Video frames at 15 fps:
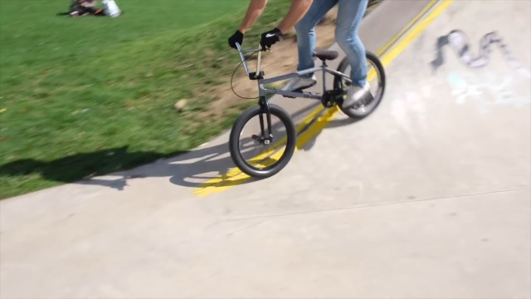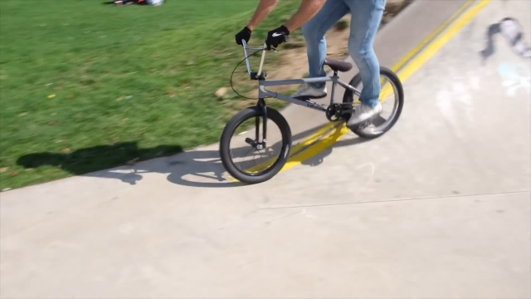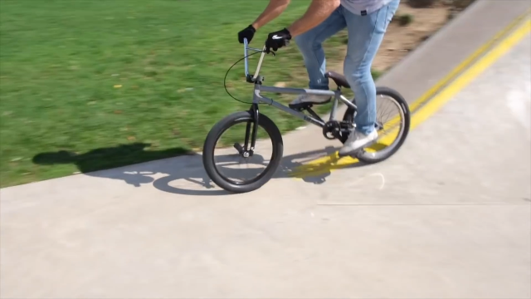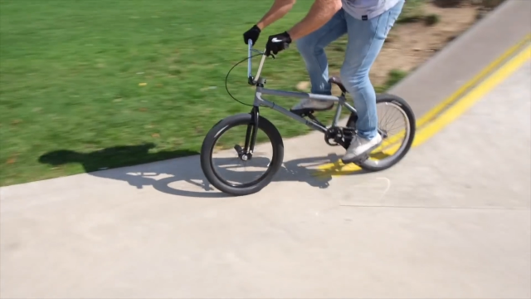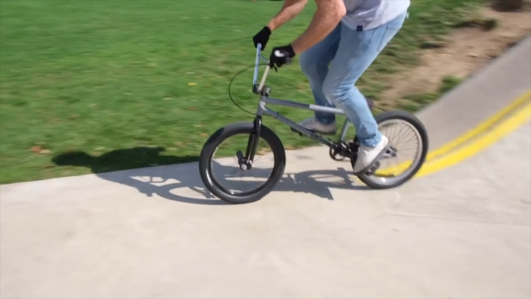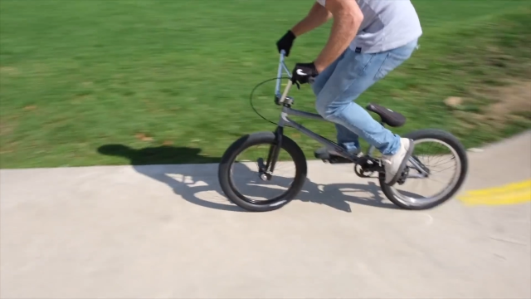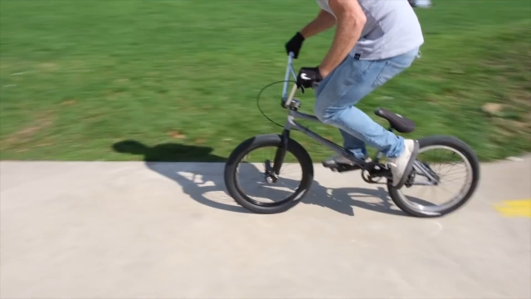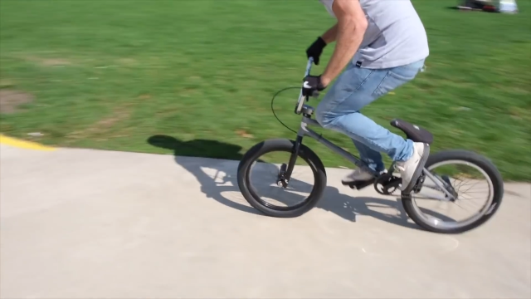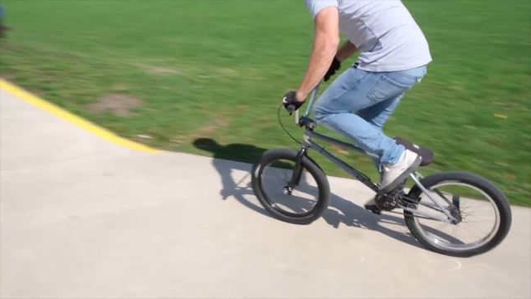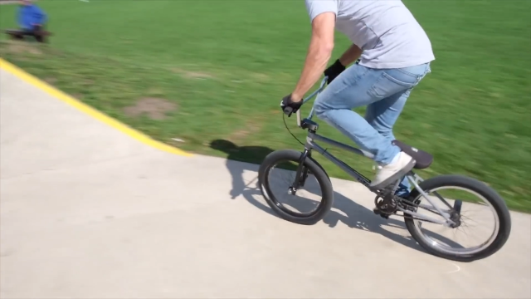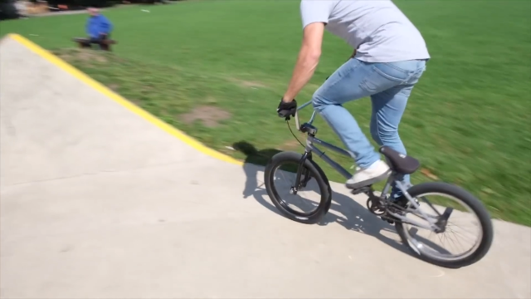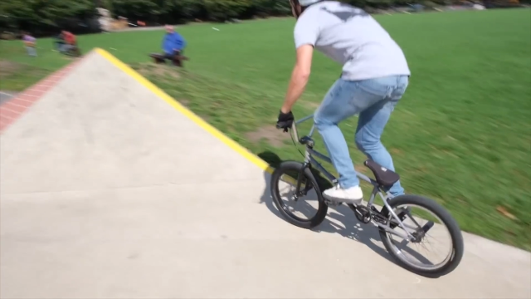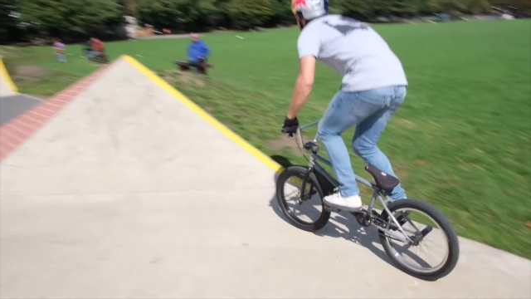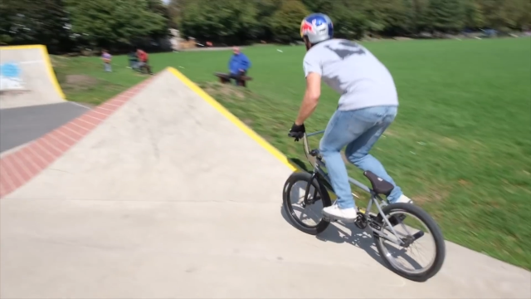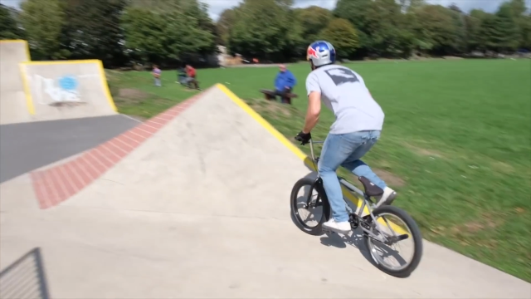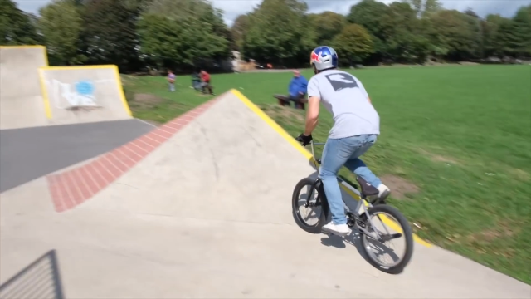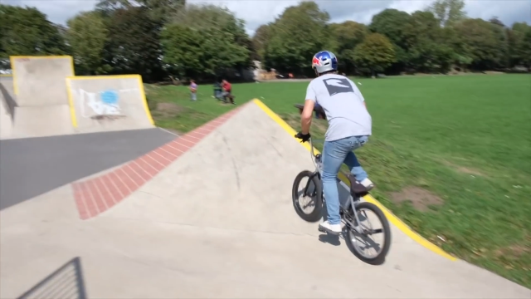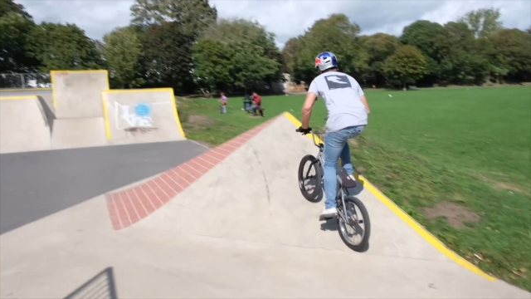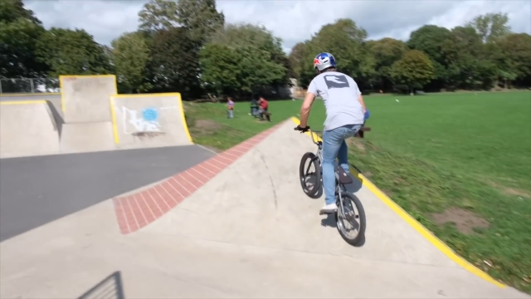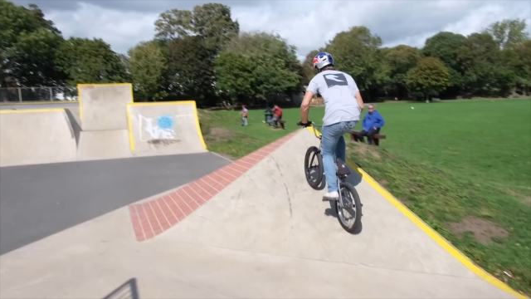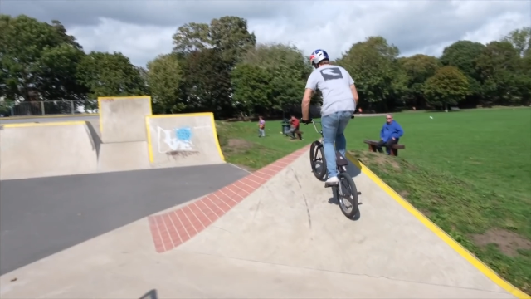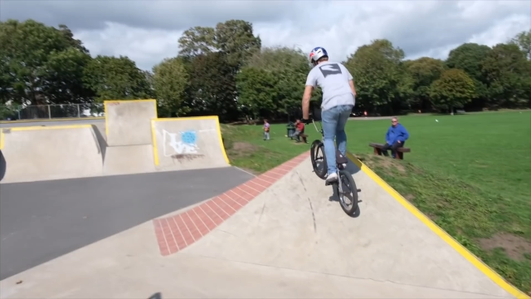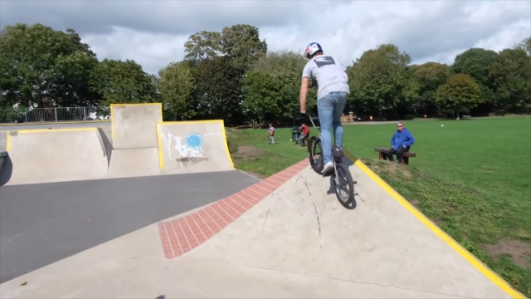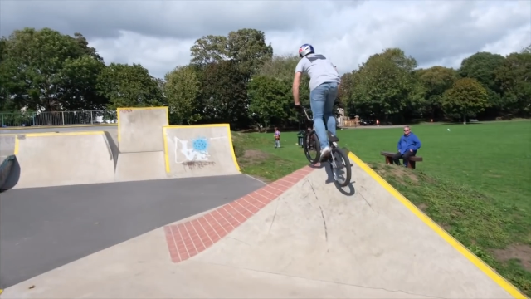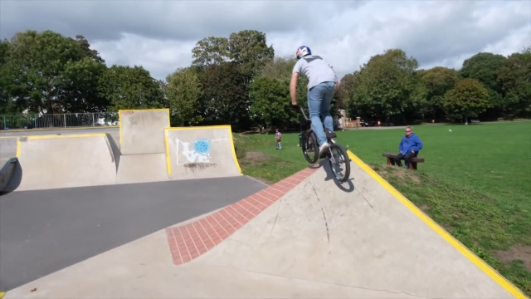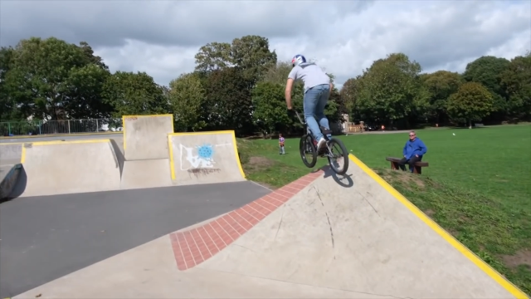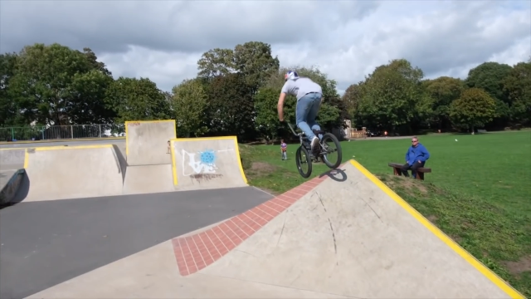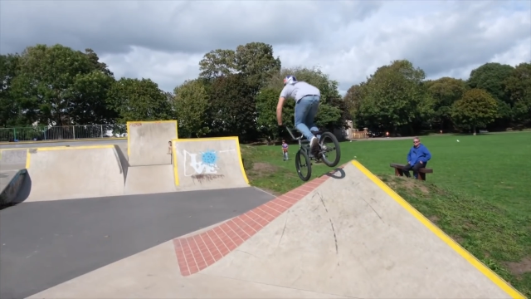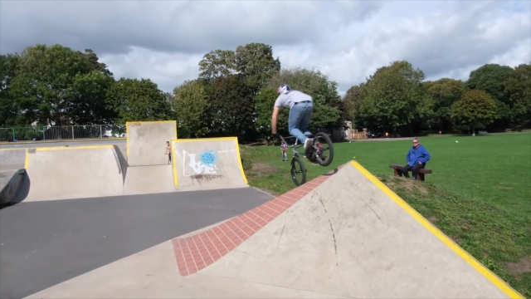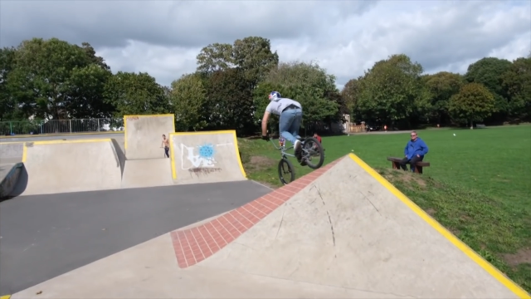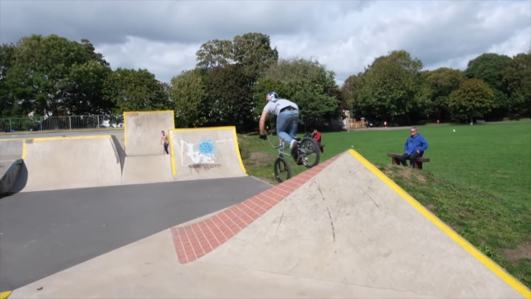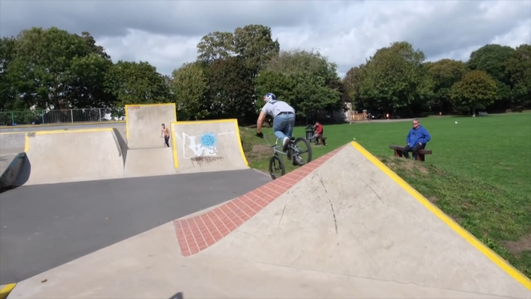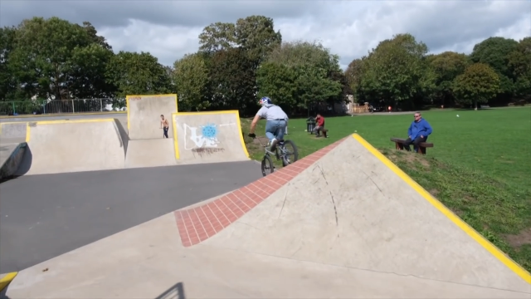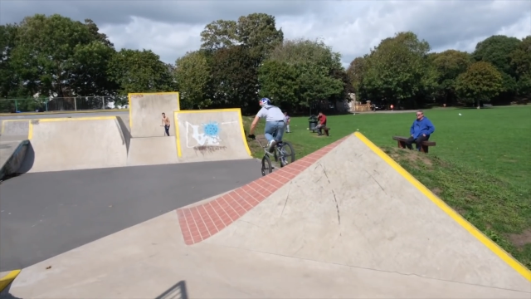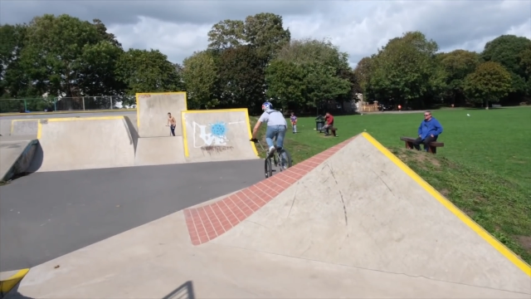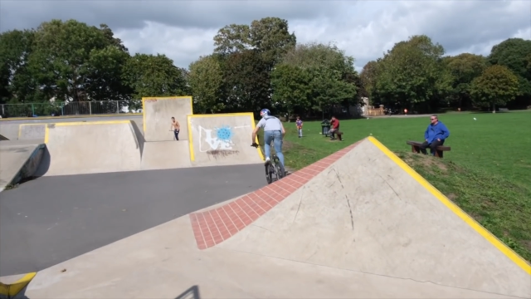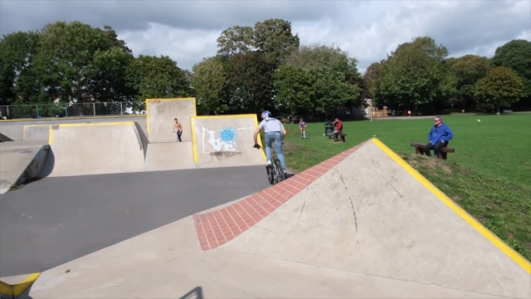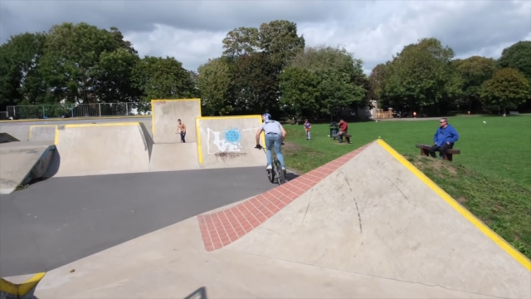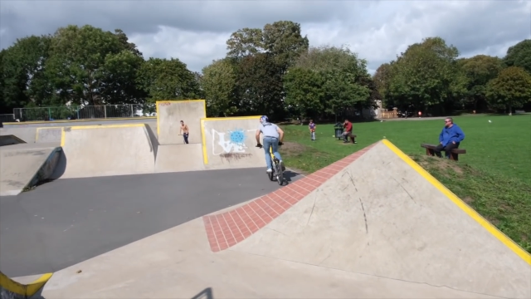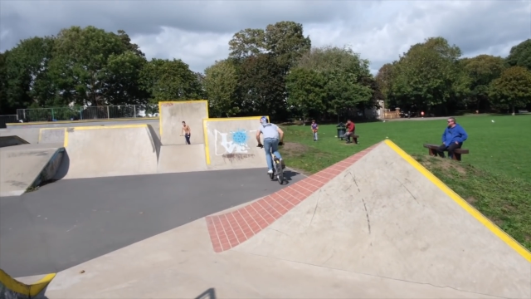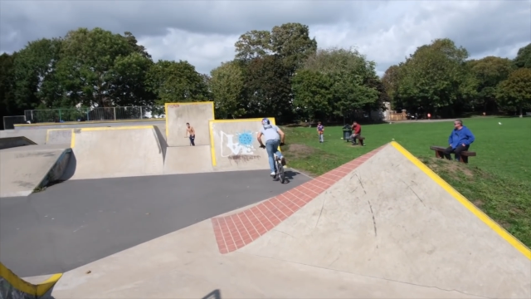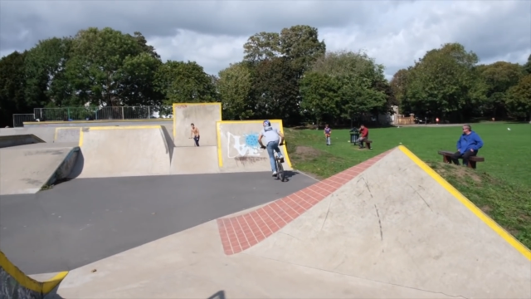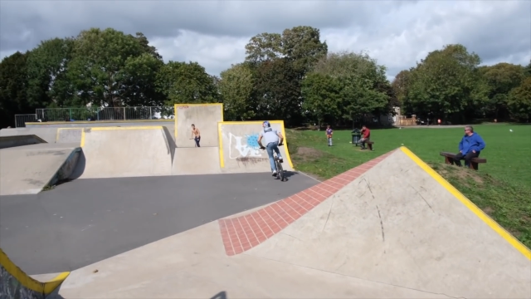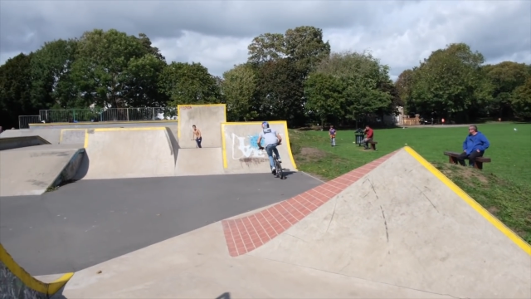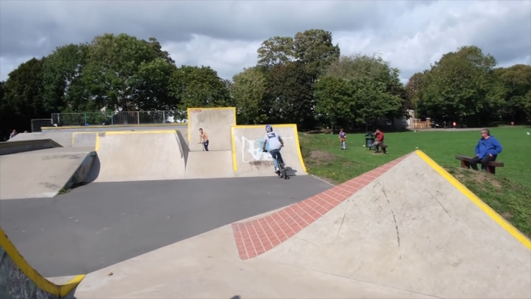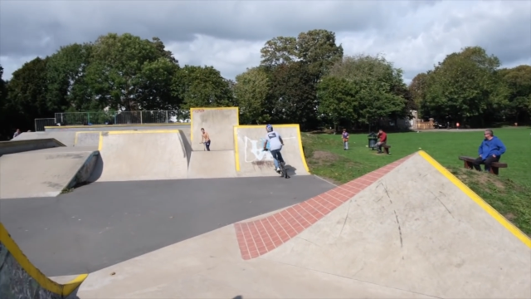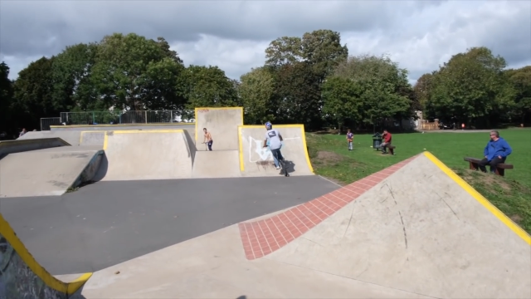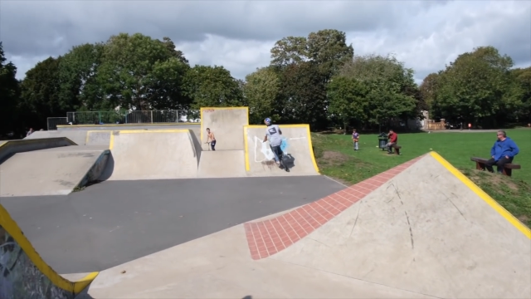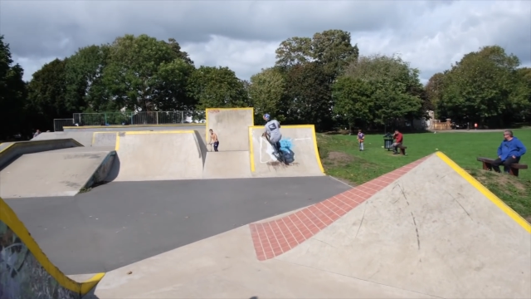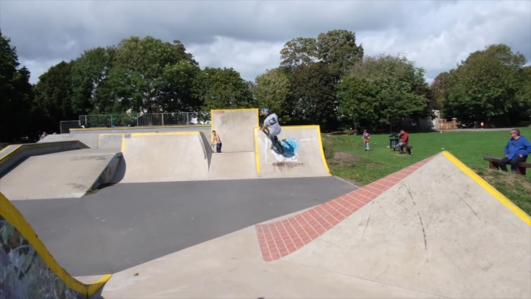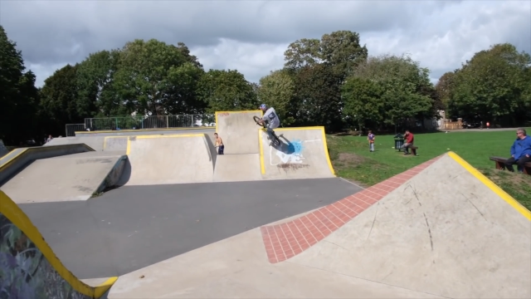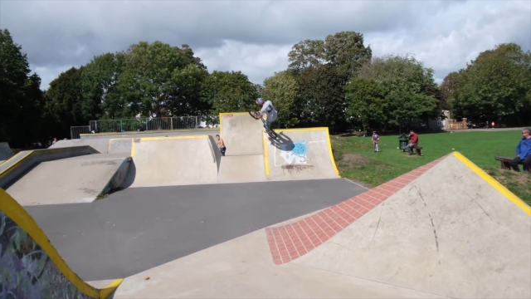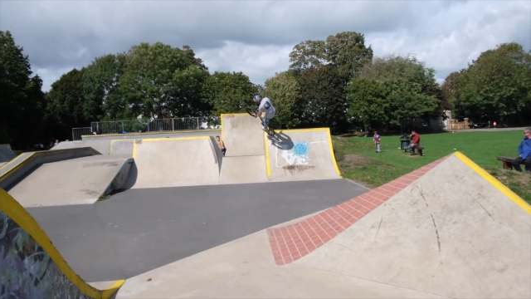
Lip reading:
No face is visible, so there are no lips to read.